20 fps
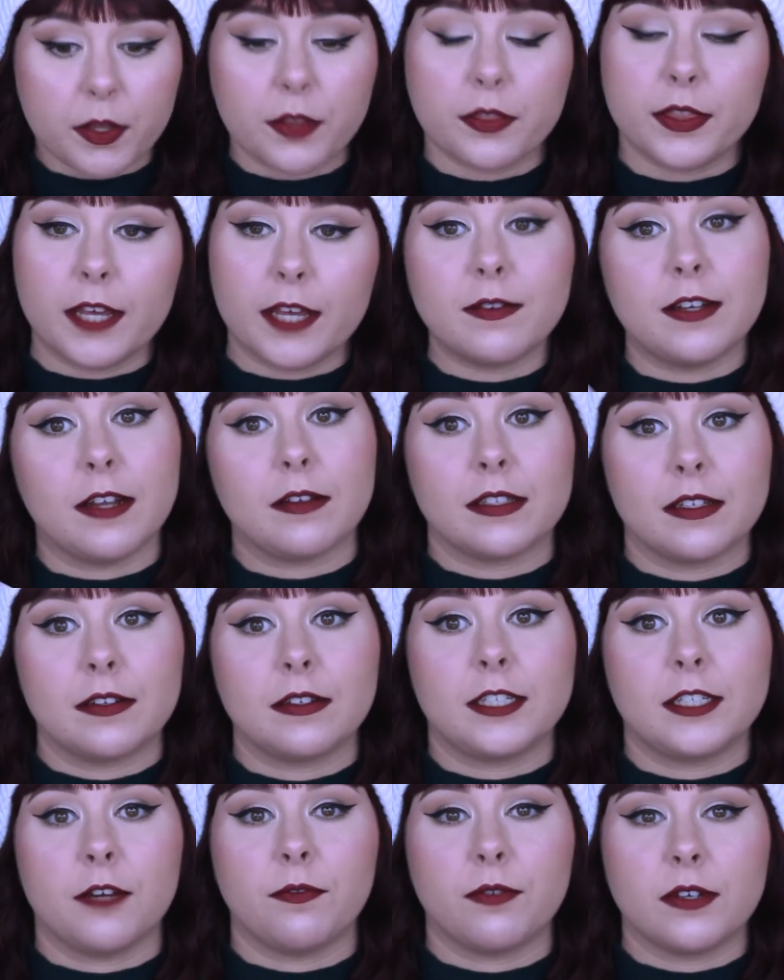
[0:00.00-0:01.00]
they
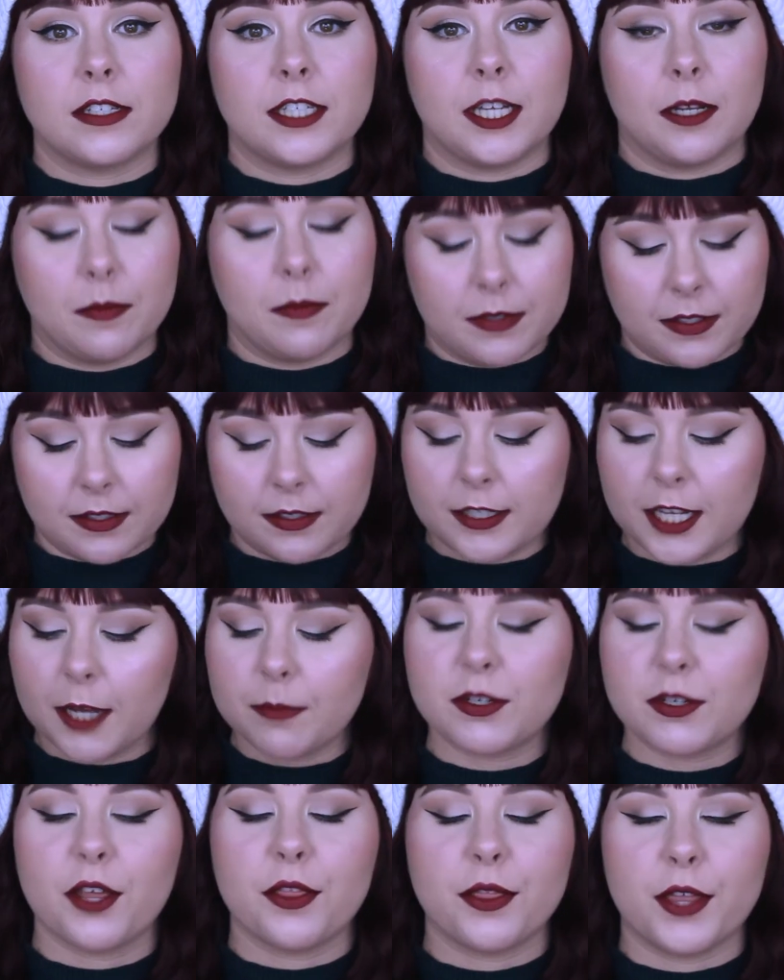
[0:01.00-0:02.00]
definitely
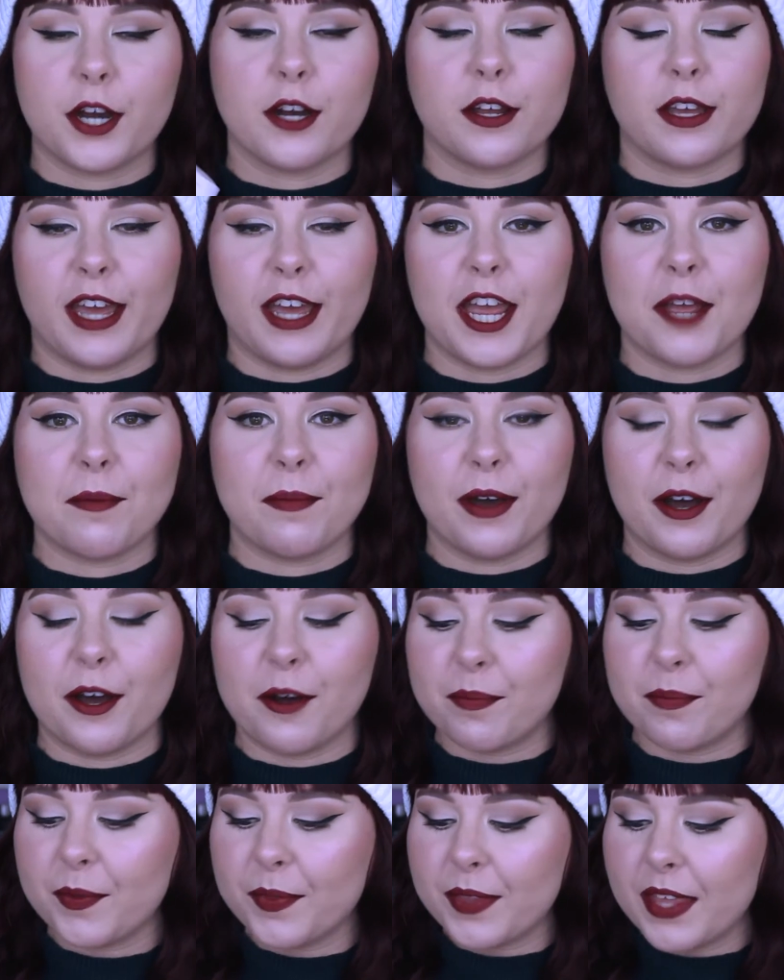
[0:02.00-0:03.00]
stepped their game
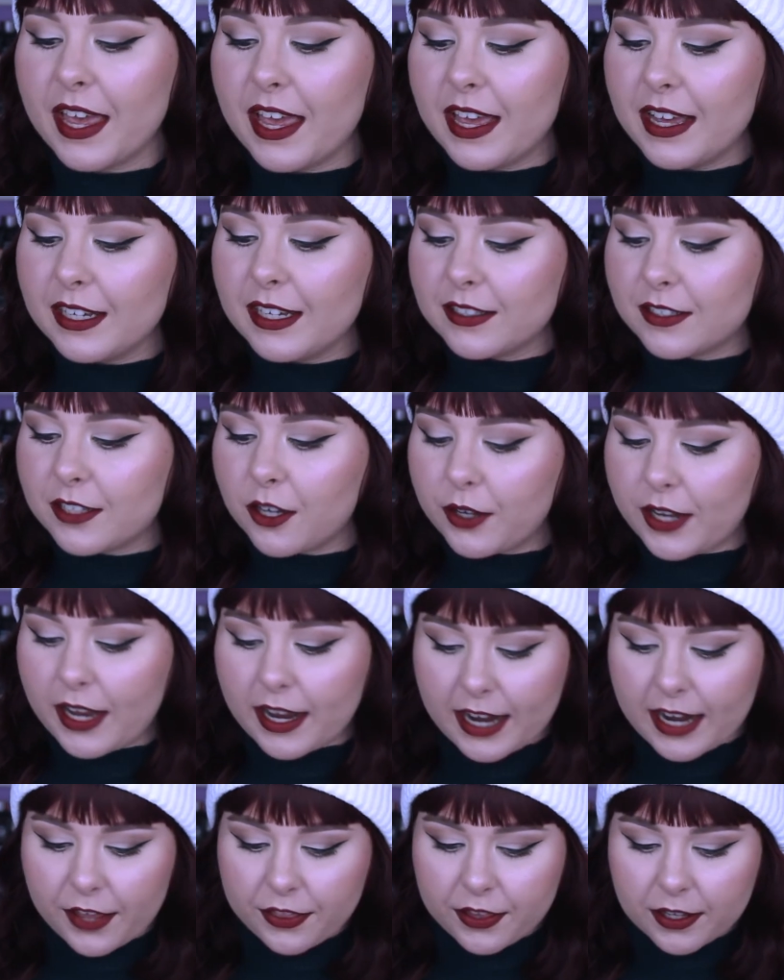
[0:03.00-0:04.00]
up. So yeah,
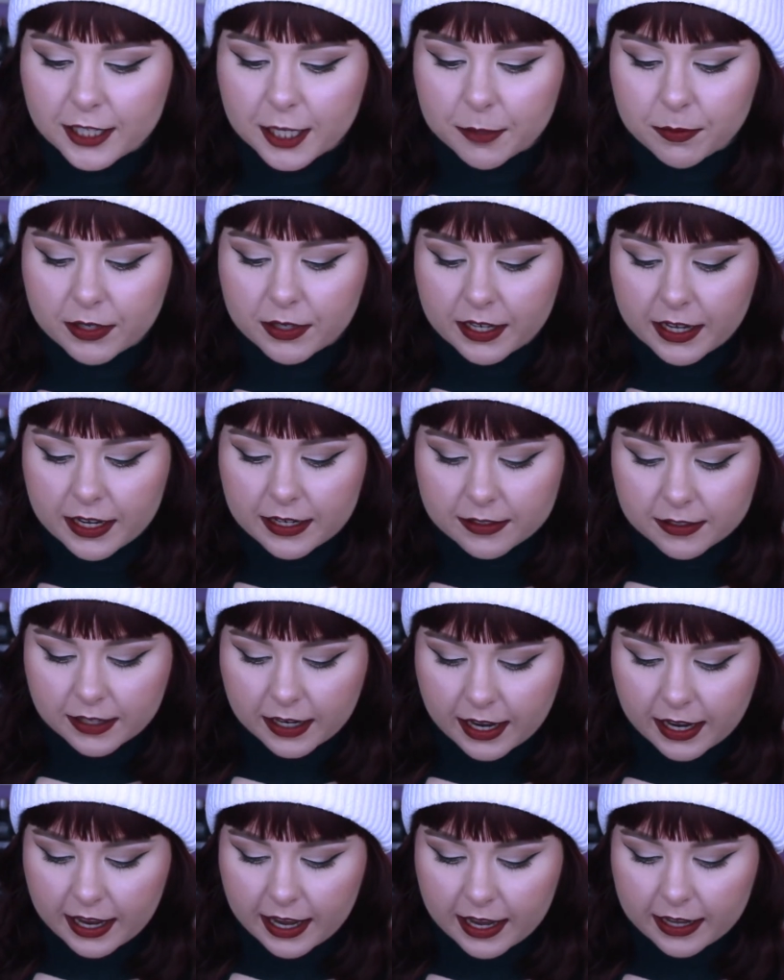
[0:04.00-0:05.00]
I got the lip kit,
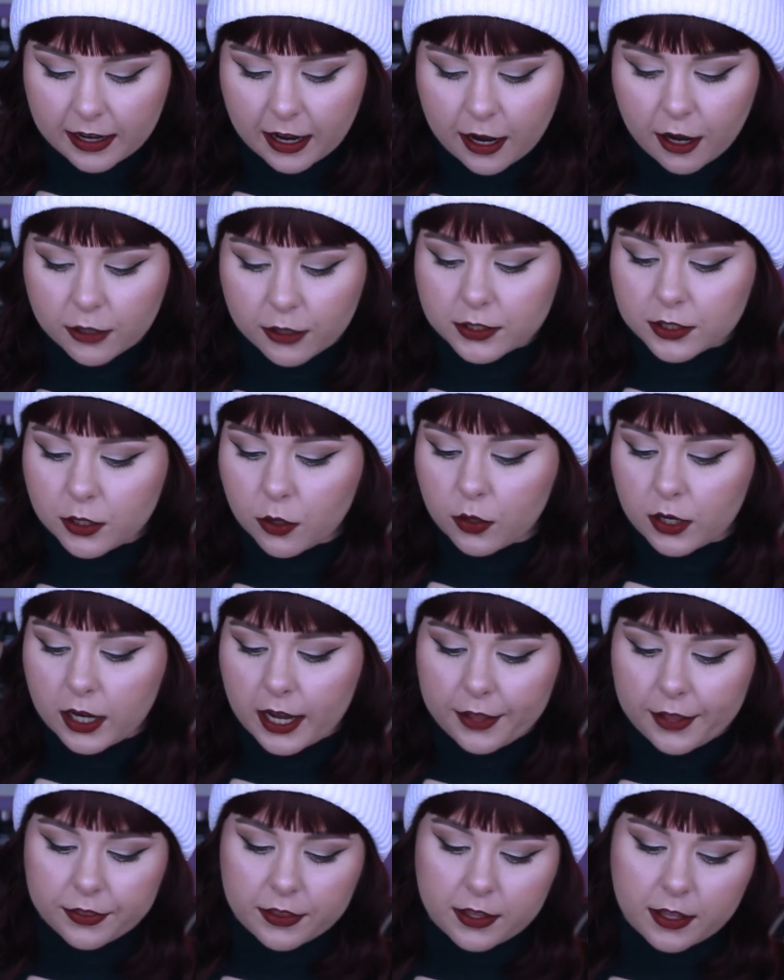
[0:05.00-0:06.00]
and I also
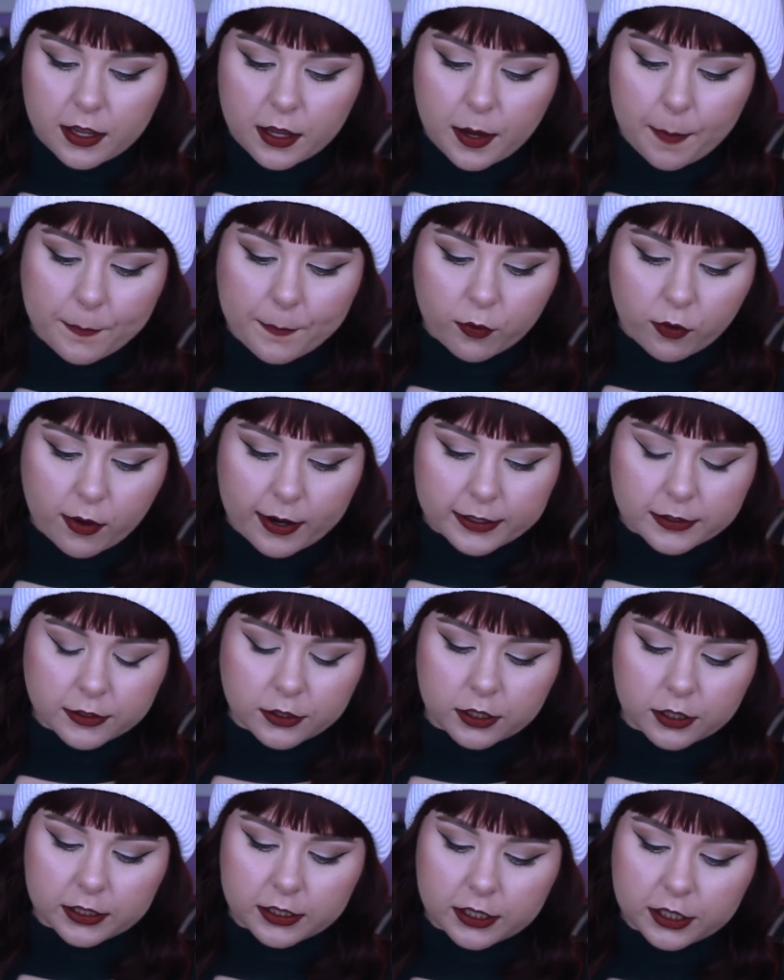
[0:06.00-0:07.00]
got the
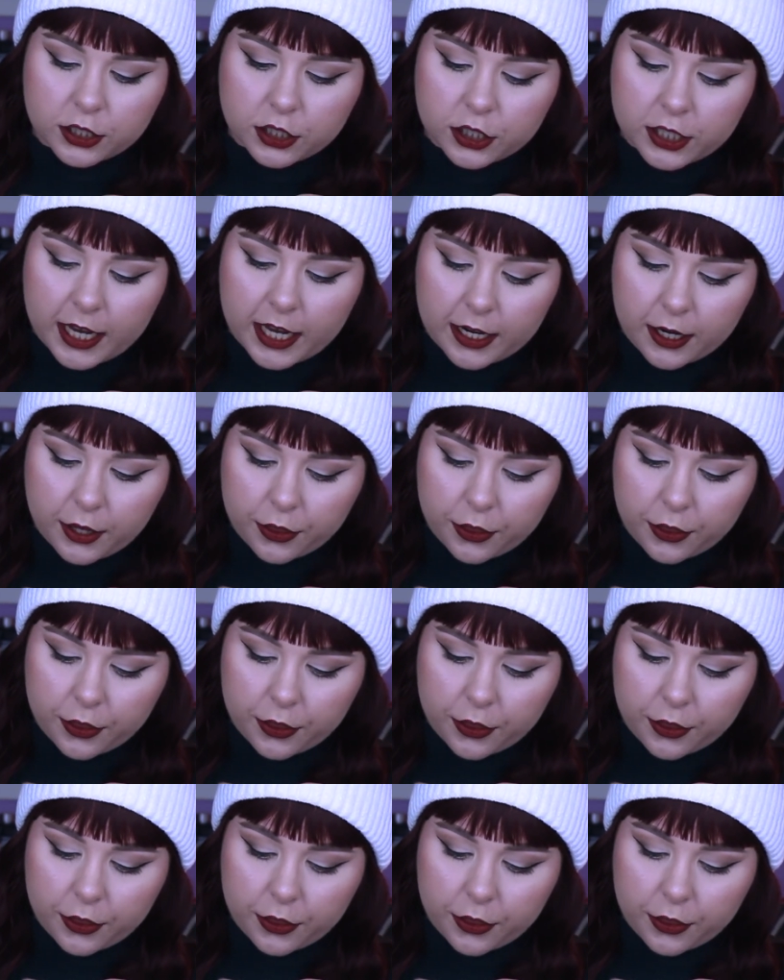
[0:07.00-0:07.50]
bronzer in the shade